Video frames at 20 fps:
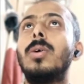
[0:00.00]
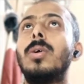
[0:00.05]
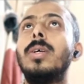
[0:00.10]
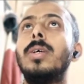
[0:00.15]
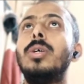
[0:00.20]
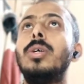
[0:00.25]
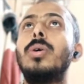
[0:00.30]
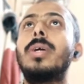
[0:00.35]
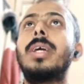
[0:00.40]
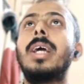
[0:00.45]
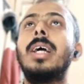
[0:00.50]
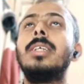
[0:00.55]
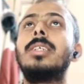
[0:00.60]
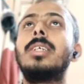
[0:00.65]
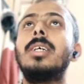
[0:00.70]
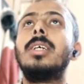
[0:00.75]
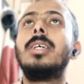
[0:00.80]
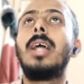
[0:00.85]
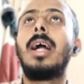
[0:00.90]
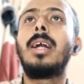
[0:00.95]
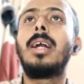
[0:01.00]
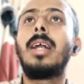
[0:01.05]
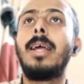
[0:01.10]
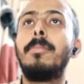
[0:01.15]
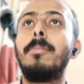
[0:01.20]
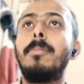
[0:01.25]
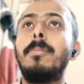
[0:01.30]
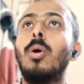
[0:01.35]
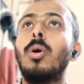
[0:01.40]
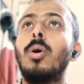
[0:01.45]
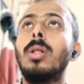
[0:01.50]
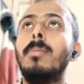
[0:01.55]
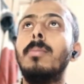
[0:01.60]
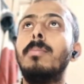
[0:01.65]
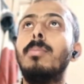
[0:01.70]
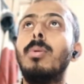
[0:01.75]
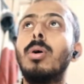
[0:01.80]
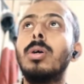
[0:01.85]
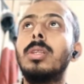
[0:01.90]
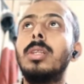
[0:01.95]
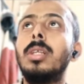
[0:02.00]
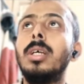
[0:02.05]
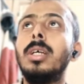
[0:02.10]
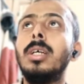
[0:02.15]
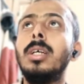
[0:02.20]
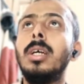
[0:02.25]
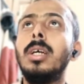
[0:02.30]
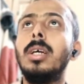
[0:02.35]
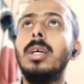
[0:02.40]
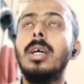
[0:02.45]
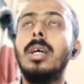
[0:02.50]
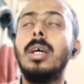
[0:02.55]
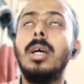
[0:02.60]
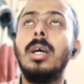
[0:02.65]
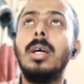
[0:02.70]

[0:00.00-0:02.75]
So you can see that like both the